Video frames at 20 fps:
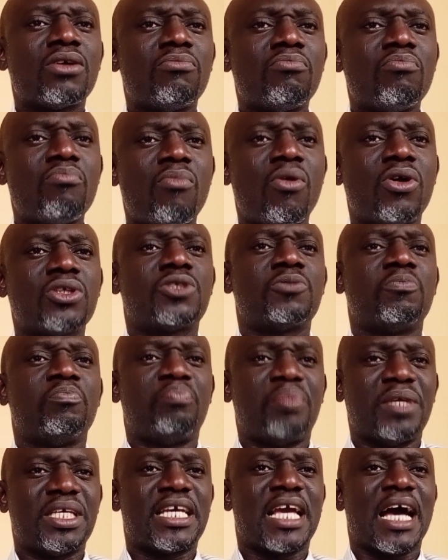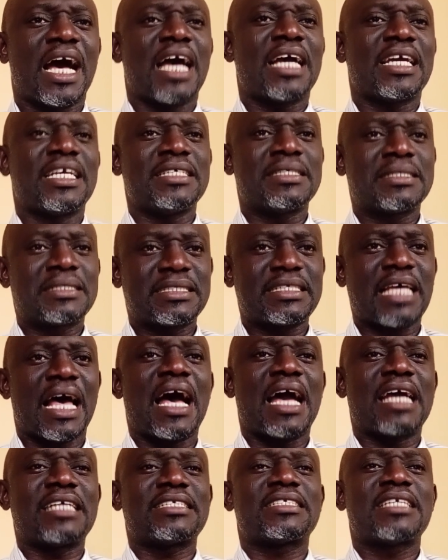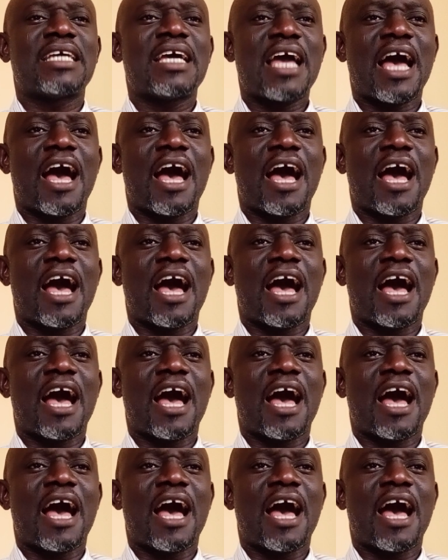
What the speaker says: much bigger in size